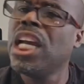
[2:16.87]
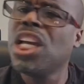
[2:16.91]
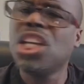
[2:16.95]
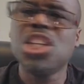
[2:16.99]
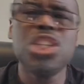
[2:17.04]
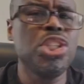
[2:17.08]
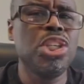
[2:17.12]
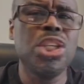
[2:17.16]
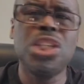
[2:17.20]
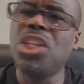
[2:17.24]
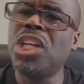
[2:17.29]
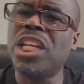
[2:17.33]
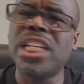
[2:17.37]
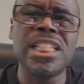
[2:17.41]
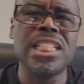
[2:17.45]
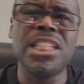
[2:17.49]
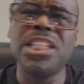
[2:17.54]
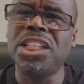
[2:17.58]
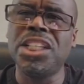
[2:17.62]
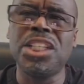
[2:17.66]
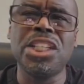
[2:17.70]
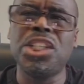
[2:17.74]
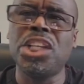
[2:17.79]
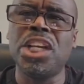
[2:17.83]
you,
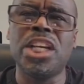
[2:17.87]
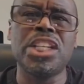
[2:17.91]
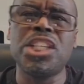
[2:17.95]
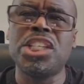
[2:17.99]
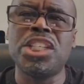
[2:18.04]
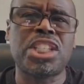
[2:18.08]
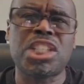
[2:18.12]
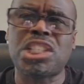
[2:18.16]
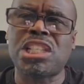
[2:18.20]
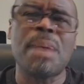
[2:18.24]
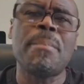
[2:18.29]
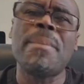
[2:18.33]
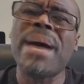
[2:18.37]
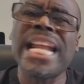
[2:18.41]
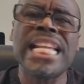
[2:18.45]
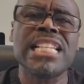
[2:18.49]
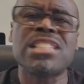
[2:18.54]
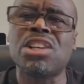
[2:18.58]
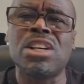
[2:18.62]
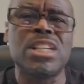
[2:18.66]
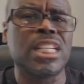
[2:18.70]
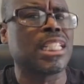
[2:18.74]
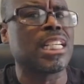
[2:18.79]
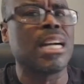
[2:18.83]
you, you,
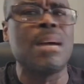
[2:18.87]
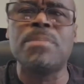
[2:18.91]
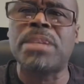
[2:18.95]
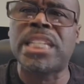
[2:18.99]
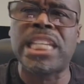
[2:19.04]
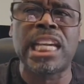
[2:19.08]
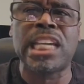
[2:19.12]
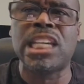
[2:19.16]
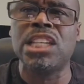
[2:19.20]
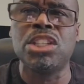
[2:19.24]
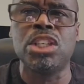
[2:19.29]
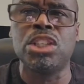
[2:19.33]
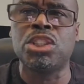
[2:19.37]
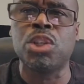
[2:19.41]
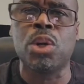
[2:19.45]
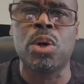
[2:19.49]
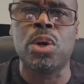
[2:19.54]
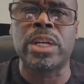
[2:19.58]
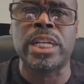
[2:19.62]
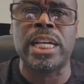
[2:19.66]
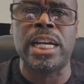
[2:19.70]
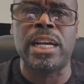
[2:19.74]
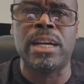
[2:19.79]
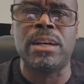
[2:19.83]
somebody's gonna come kicking your
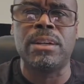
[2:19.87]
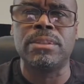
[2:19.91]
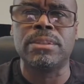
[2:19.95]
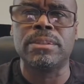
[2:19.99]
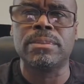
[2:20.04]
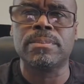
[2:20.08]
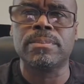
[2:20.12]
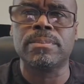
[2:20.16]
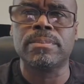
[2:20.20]
door down.